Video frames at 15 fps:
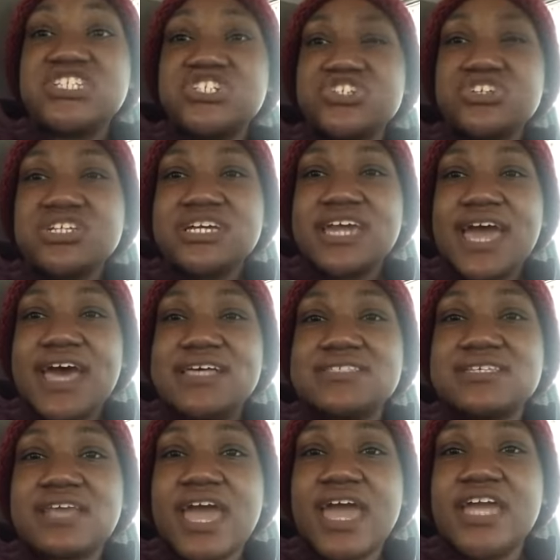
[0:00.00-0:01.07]
Generally, as
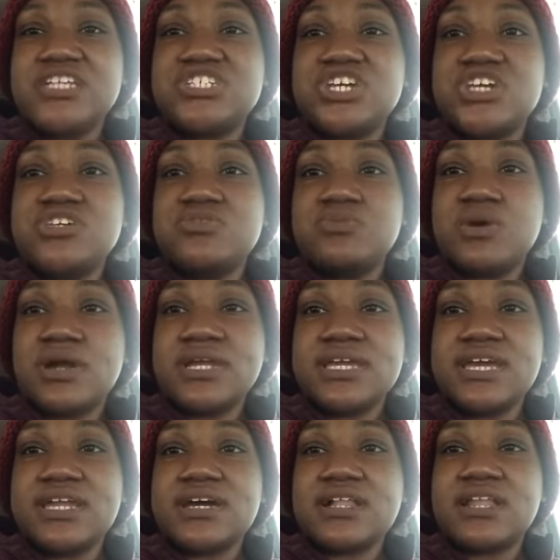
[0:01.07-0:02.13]
an agent, you want to
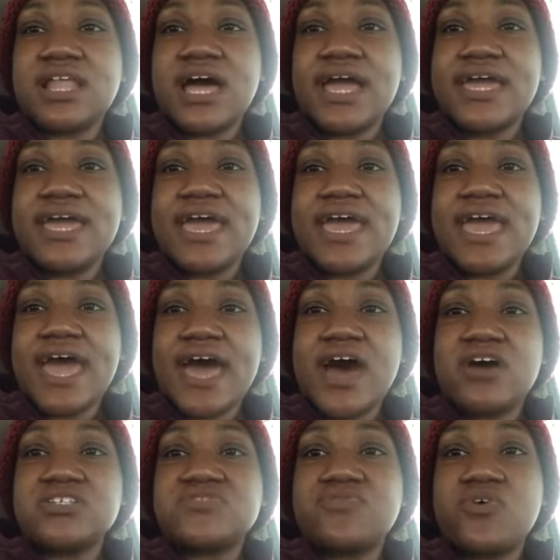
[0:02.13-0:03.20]
get a client a
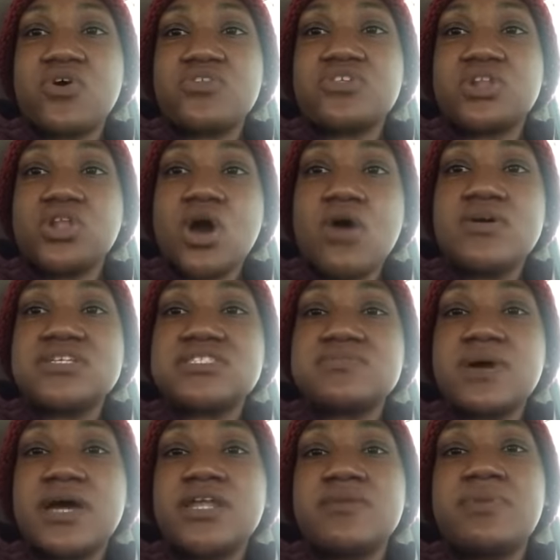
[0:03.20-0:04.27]
house for the lowest
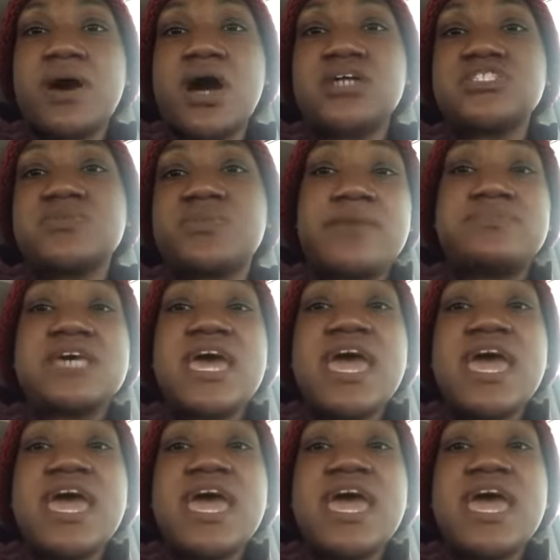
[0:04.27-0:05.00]
money possible,